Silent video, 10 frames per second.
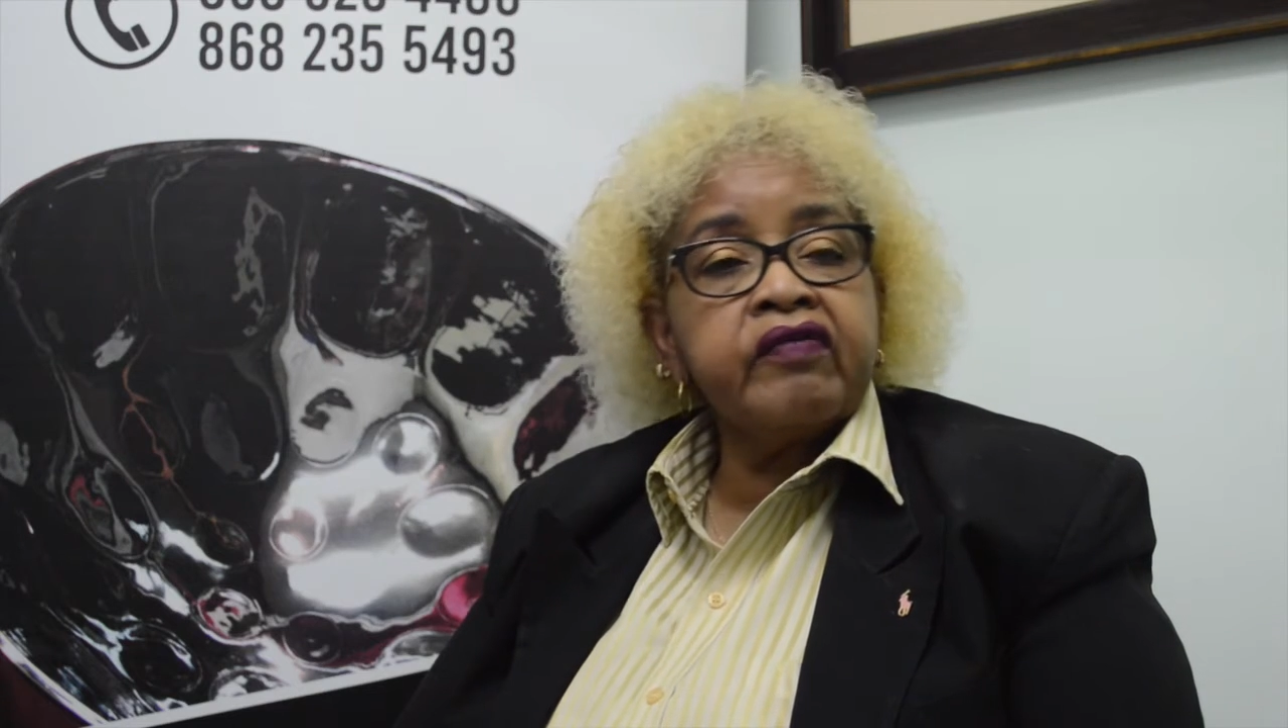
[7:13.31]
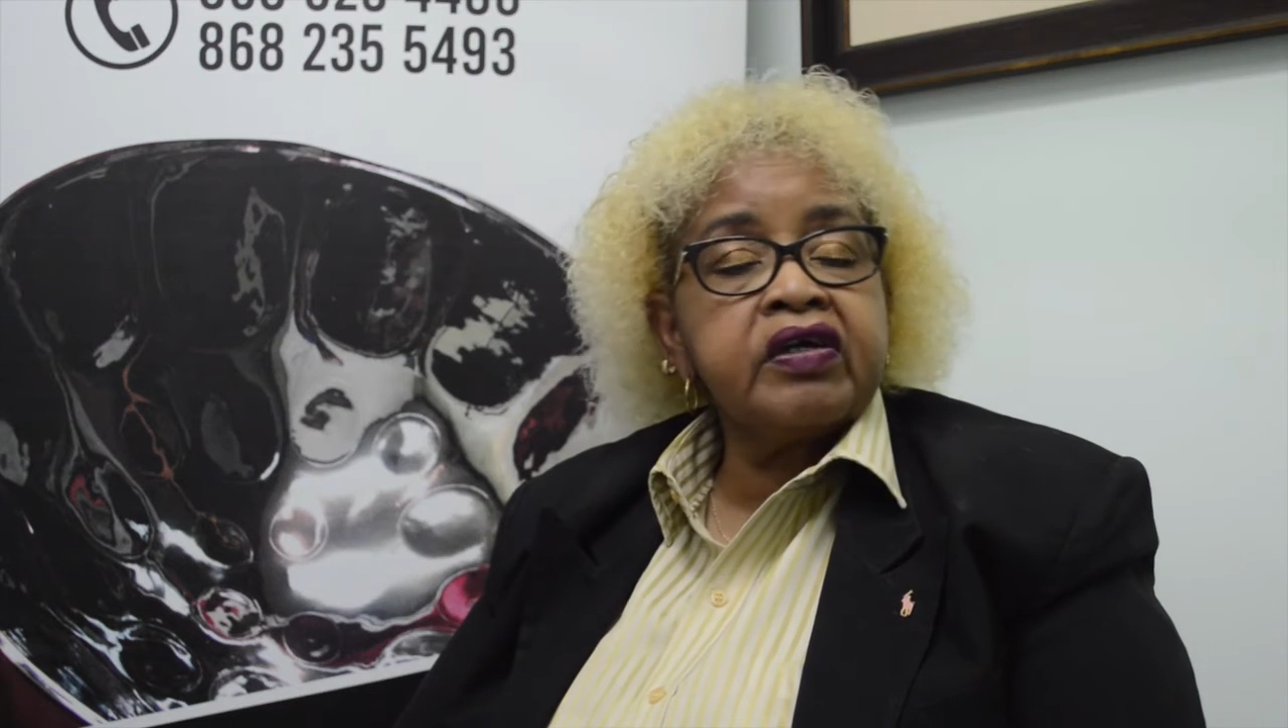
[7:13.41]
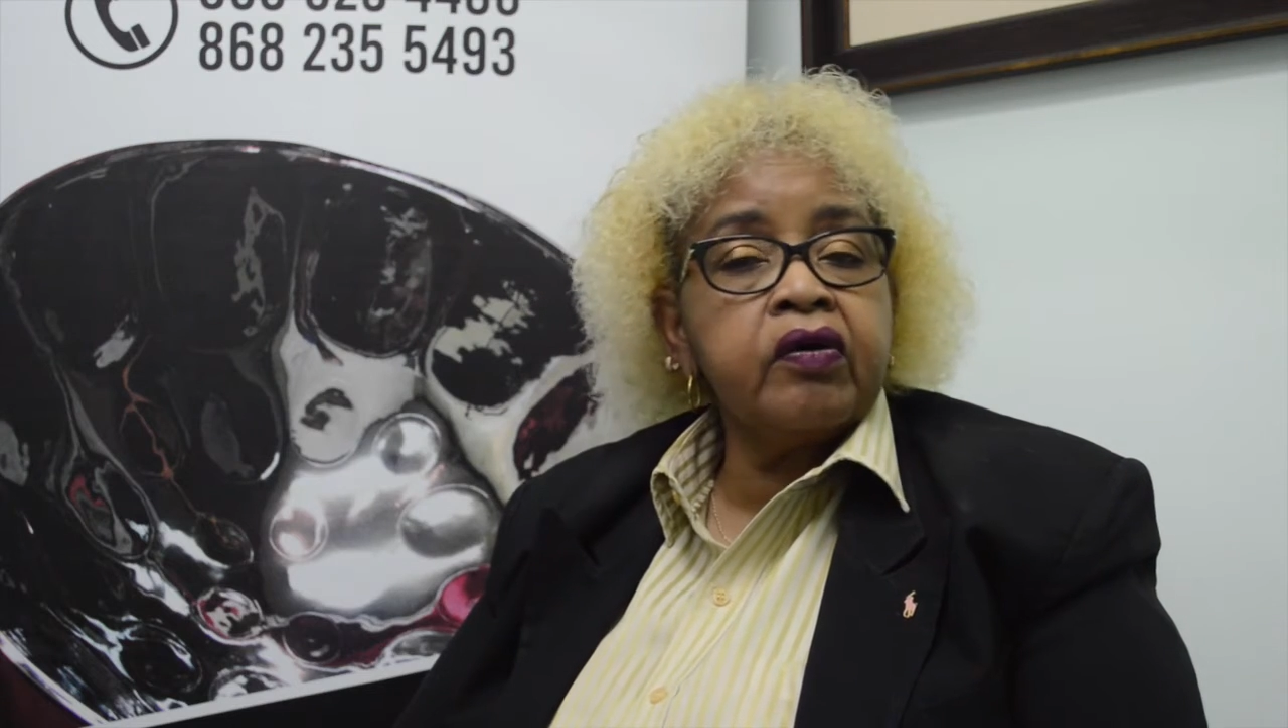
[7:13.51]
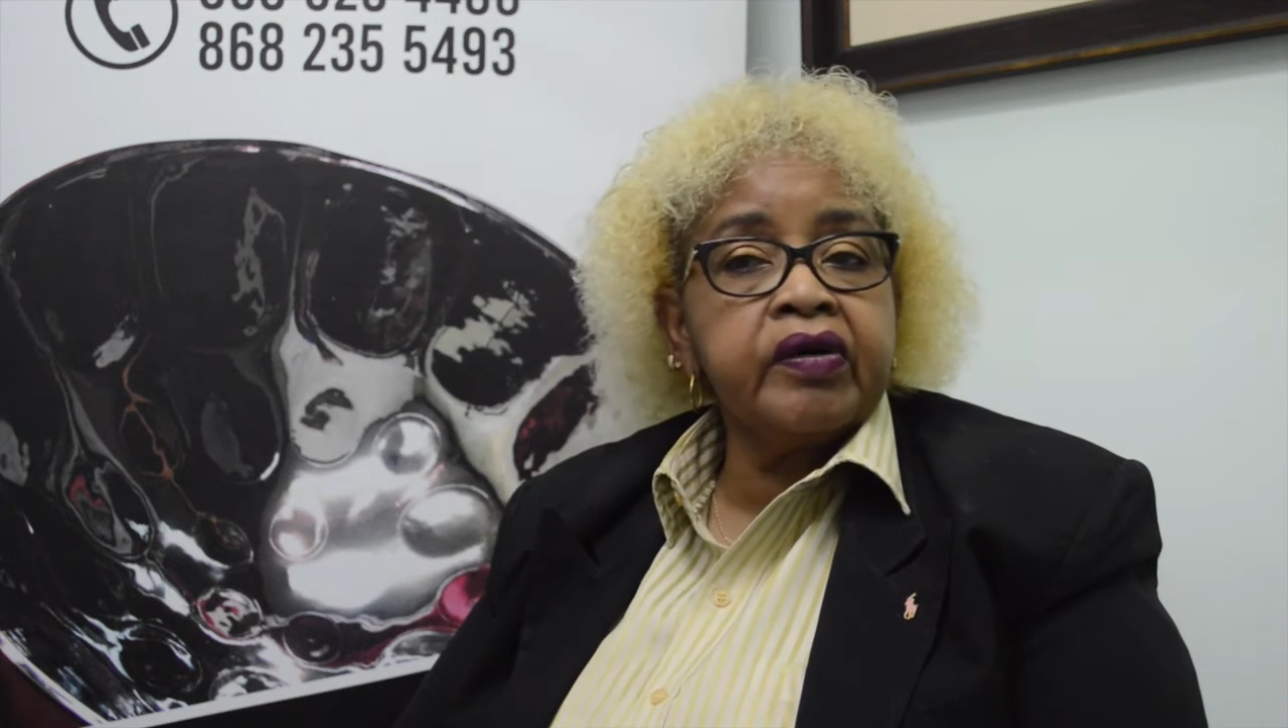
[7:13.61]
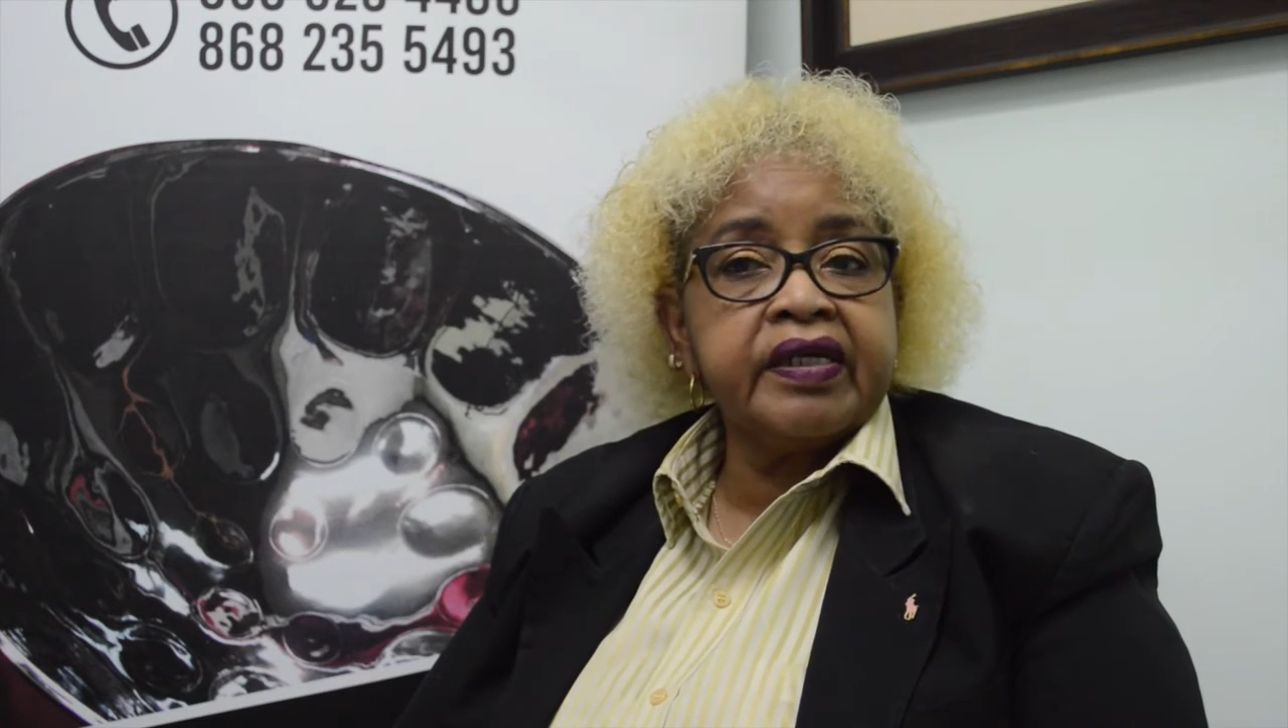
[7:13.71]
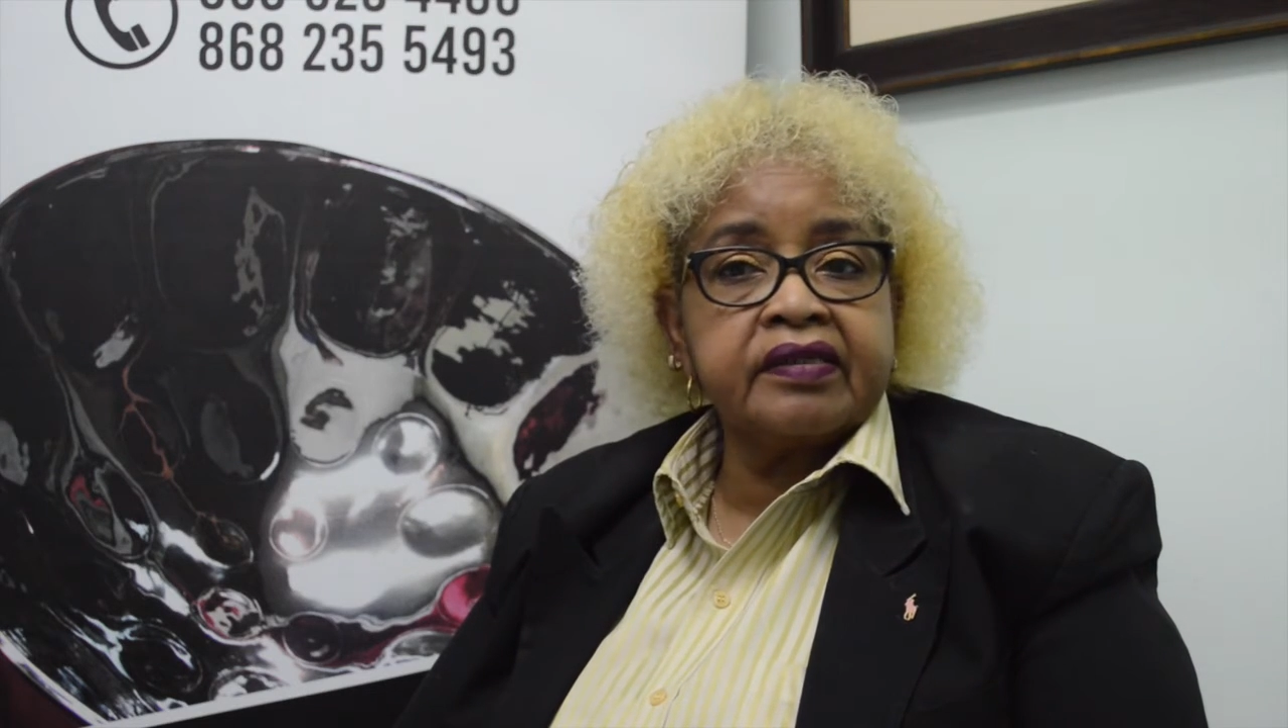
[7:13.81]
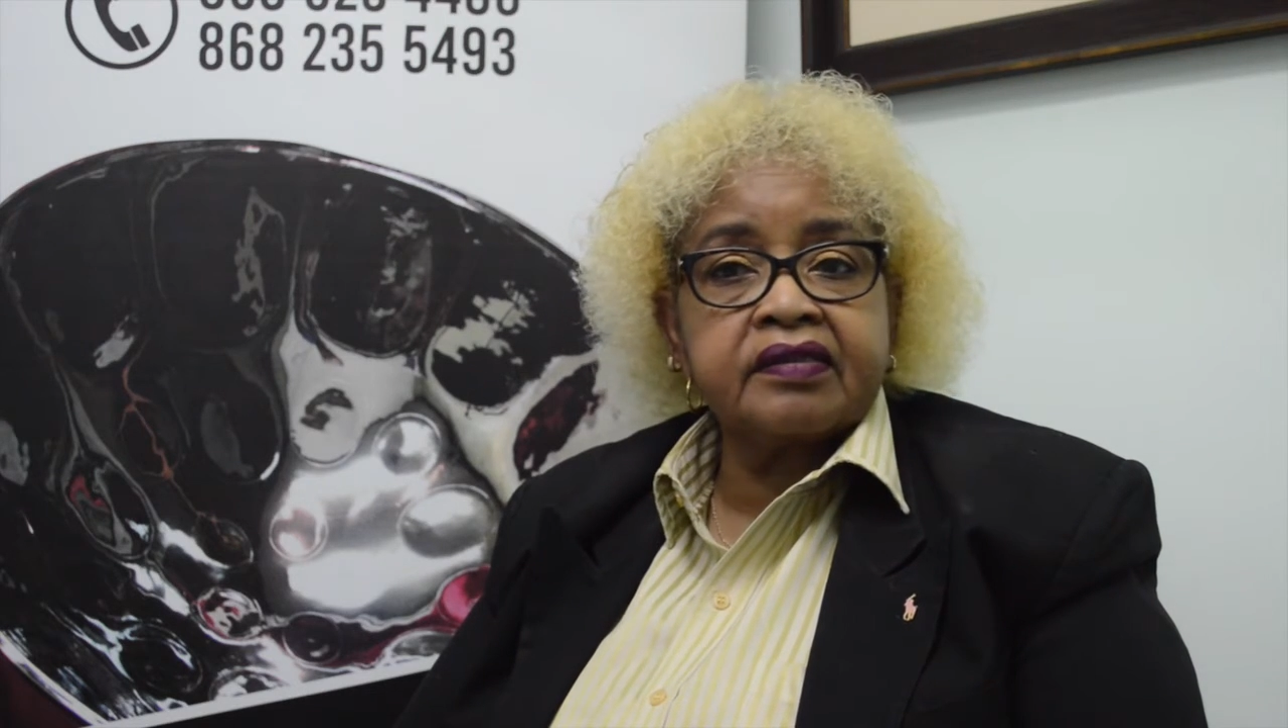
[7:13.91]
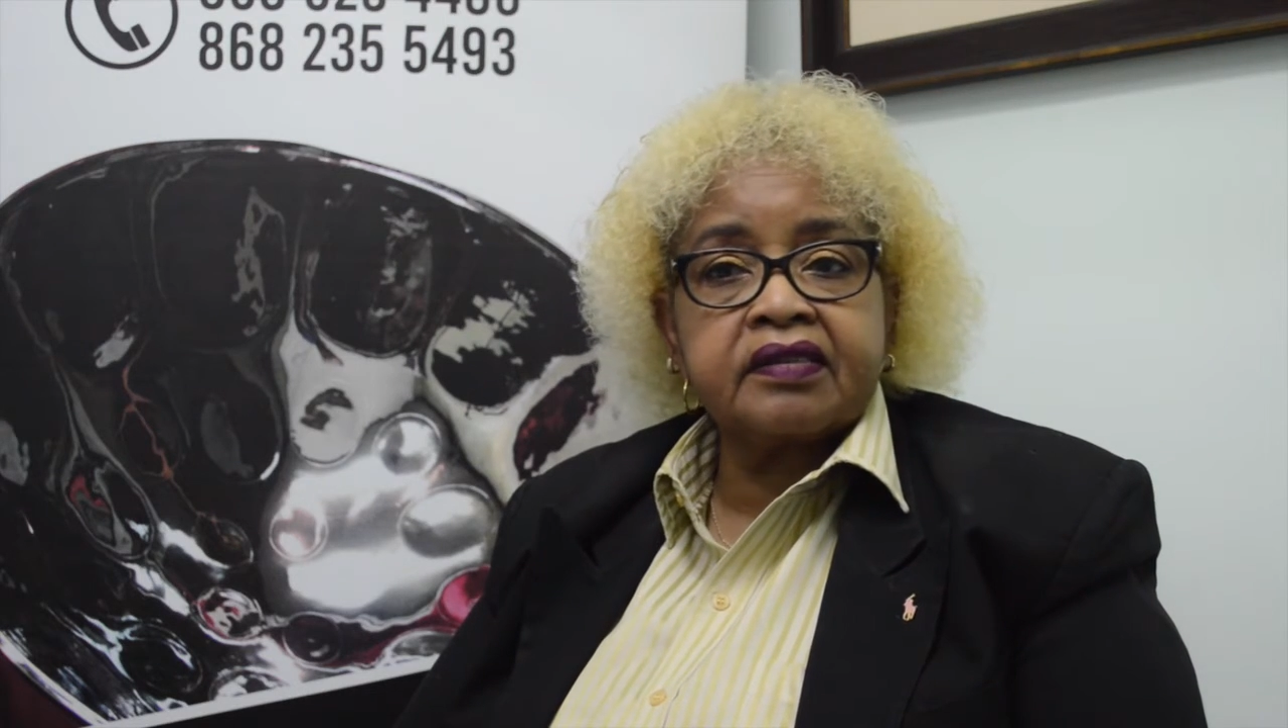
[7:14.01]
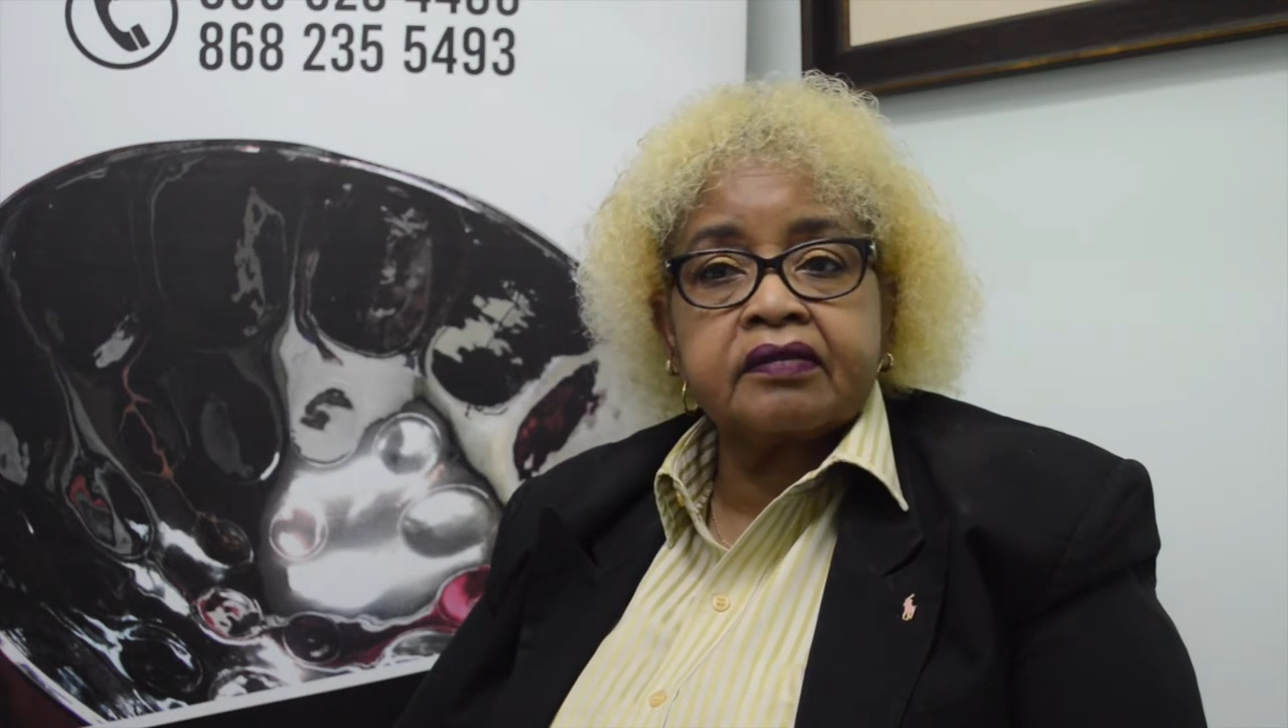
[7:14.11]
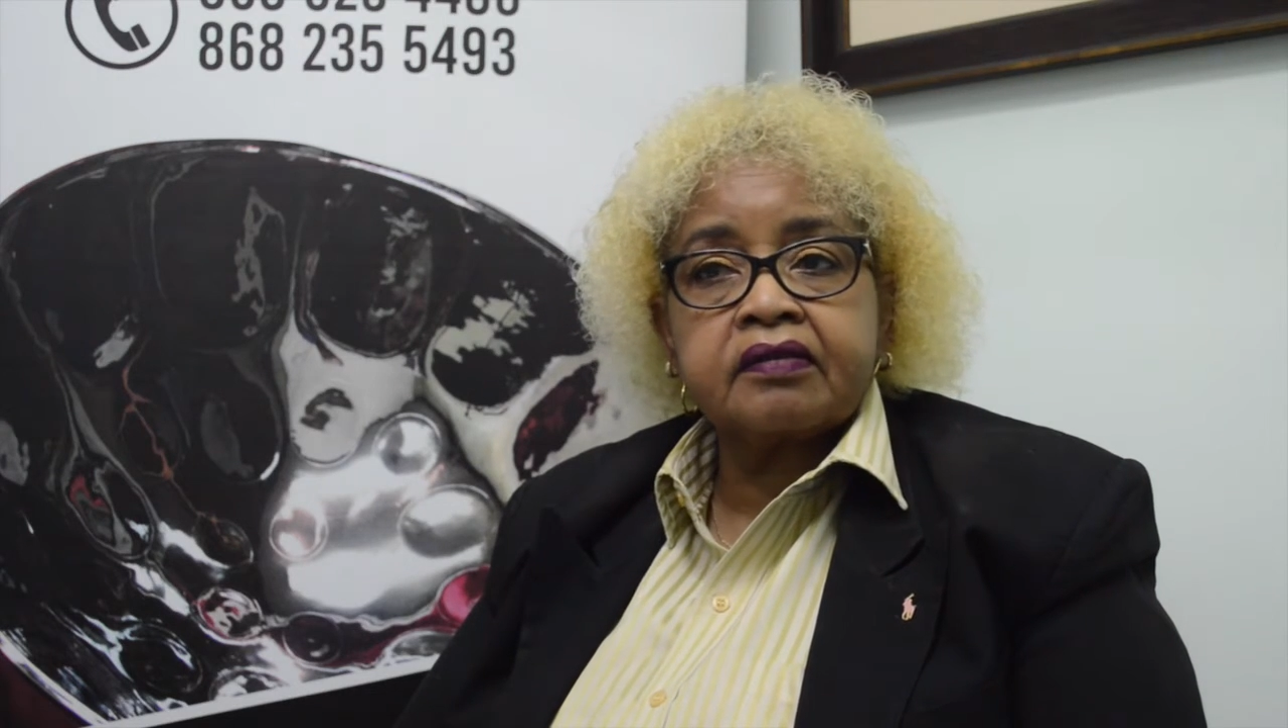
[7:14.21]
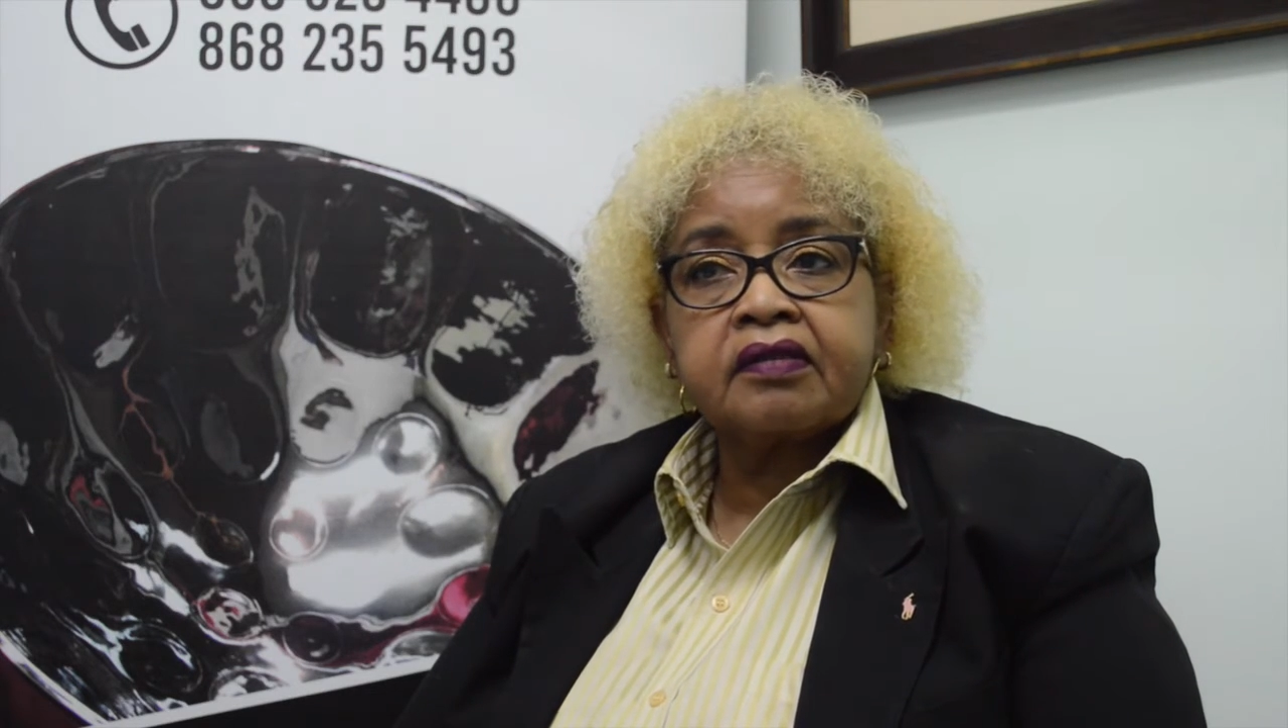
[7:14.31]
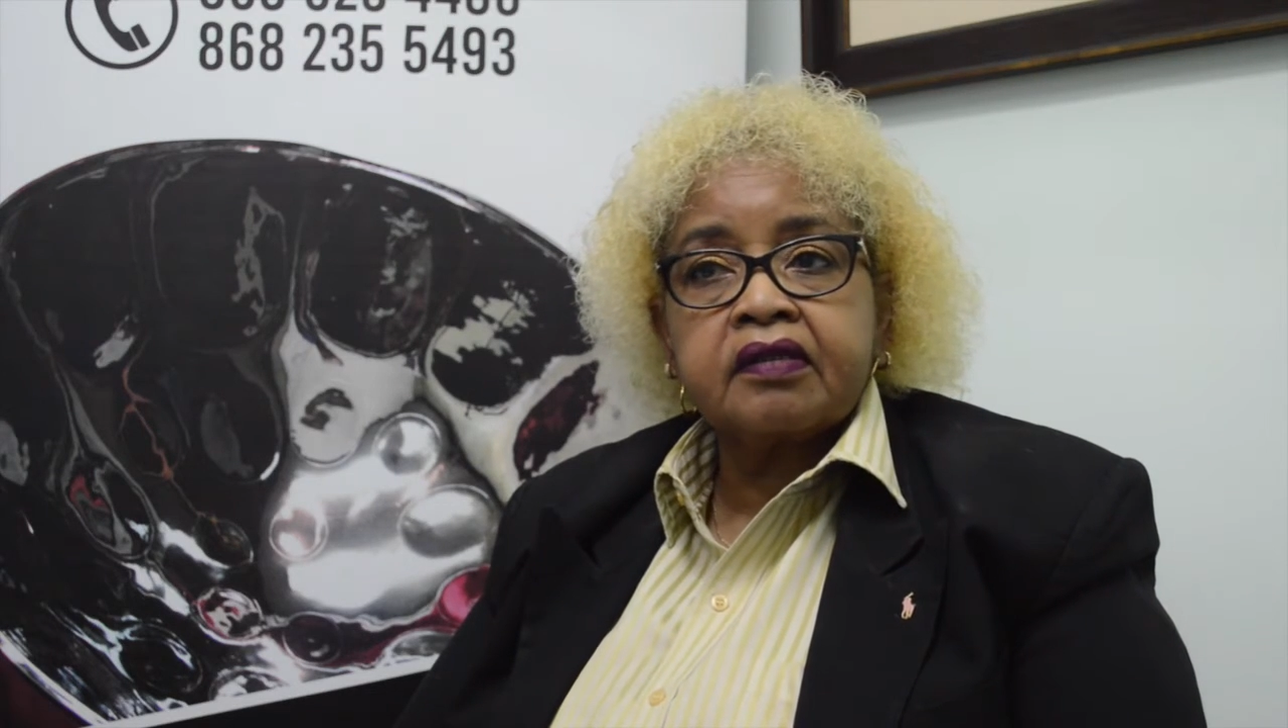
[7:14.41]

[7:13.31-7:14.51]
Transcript: recordings